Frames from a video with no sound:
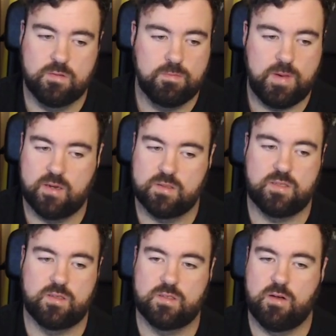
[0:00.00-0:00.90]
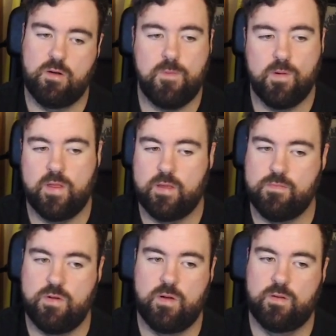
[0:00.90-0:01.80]
Penalties are so important to
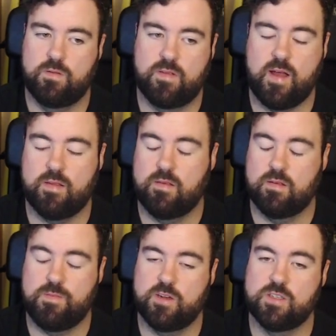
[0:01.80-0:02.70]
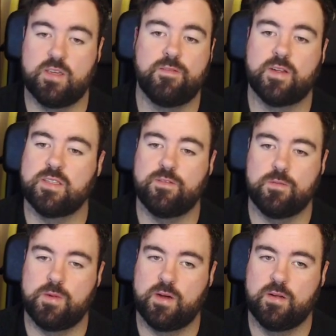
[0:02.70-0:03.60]
Bruno's stats, especially in fantasy
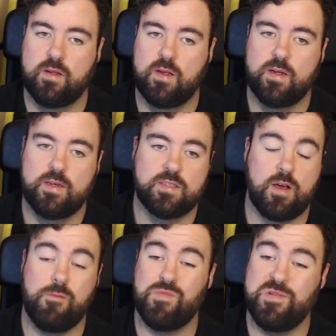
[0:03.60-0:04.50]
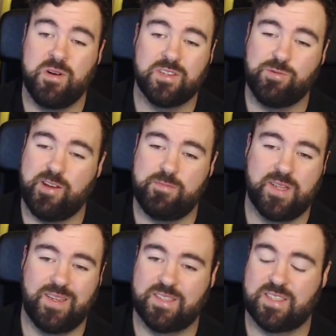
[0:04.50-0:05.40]
football. So Bruno at 12
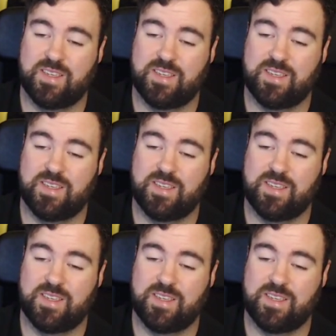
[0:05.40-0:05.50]
million is